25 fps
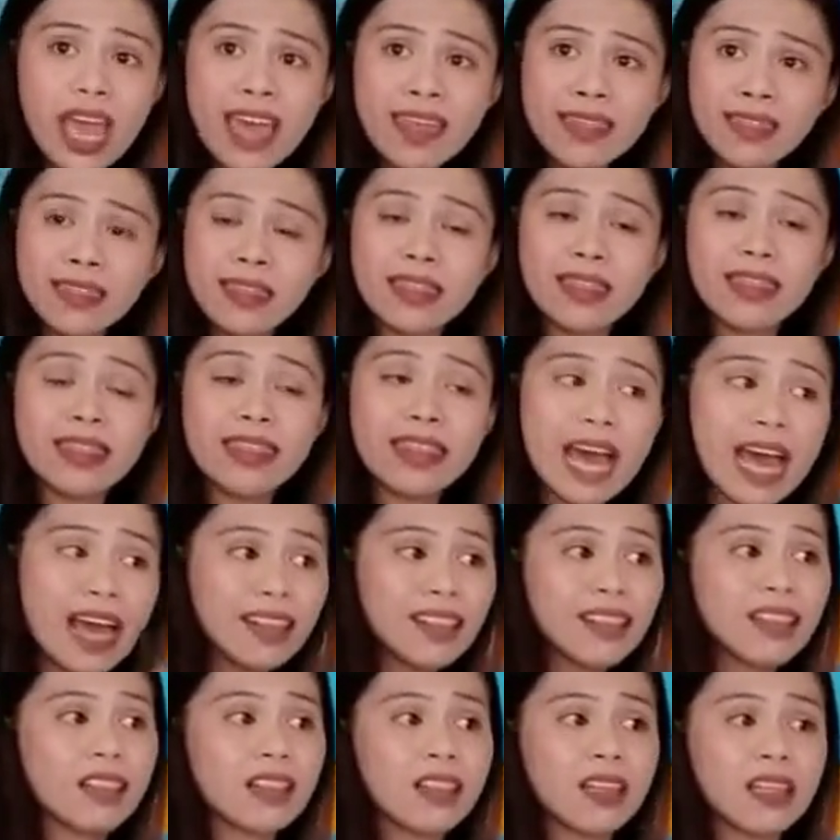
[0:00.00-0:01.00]
And
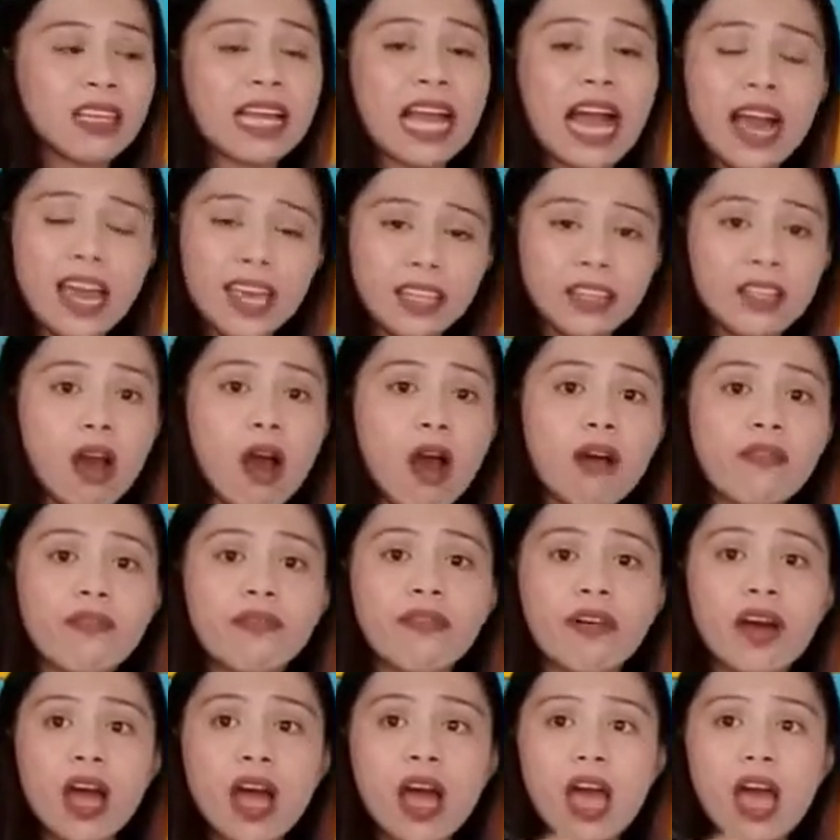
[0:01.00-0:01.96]
that kind of